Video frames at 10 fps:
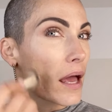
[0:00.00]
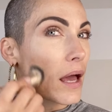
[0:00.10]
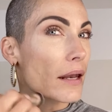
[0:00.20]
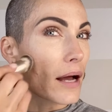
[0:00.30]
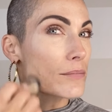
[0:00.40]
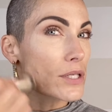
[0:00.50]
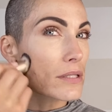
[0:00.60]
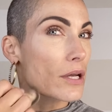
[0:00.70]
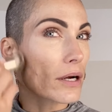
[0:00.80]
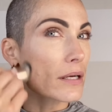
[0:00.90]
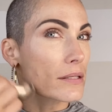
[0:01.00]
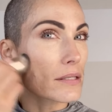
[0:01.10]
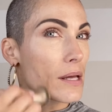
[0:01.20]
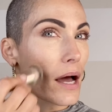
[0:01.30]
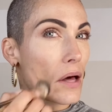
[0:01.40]
and you're gonna
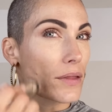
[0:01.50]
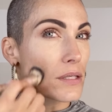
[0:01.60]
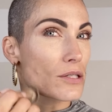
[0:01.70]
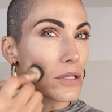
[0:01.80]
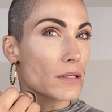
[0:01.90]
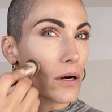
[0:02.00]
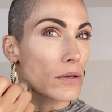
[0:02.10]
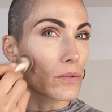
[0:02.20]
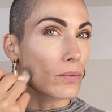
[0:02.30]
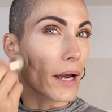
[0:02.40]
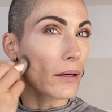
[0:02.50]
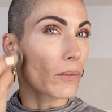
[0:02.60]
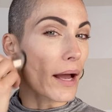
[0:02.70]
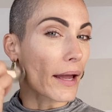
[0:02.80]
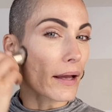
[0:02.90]
see how this just goes right
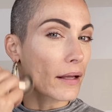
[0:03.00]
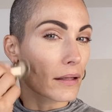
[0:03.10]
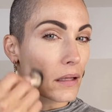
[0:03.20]
away.